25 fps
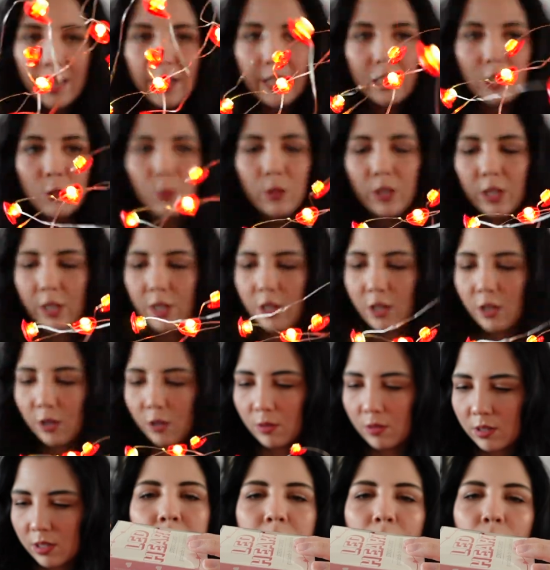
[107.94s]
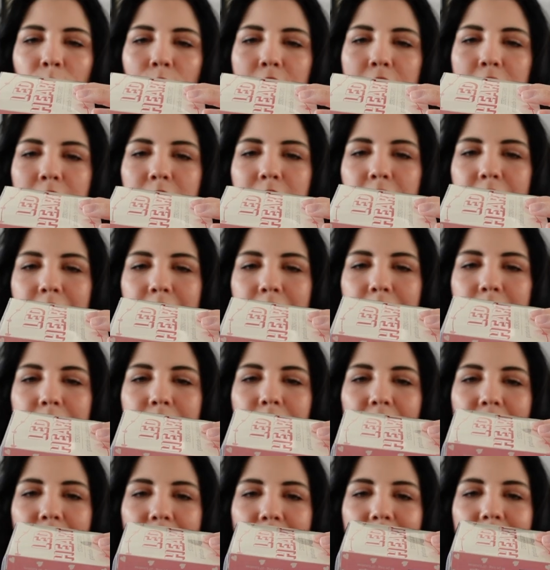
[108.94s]
It's really cute. So this is
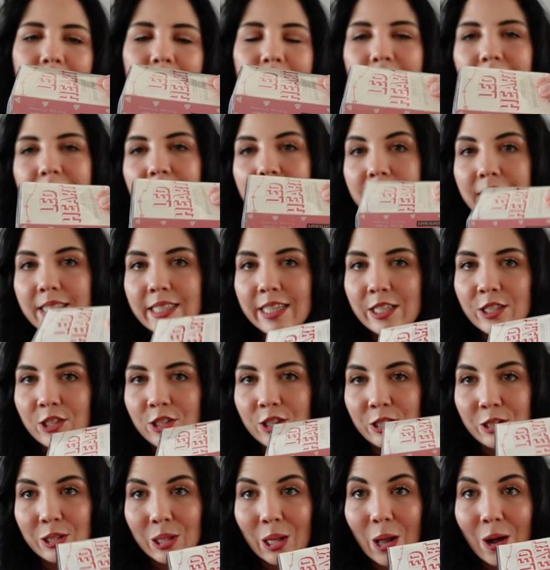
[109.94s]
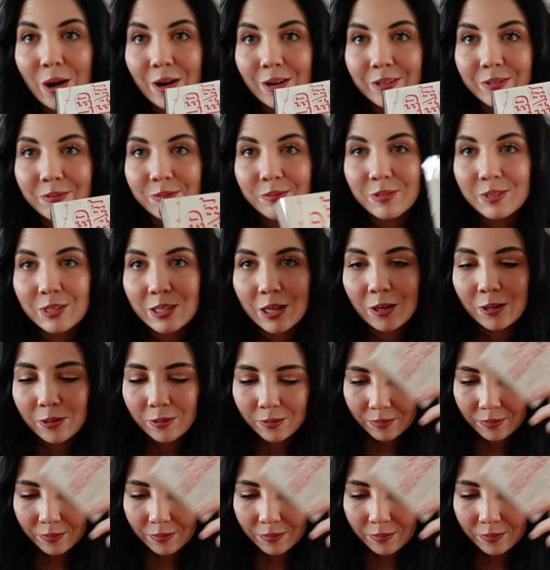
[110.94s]
86 inches long, so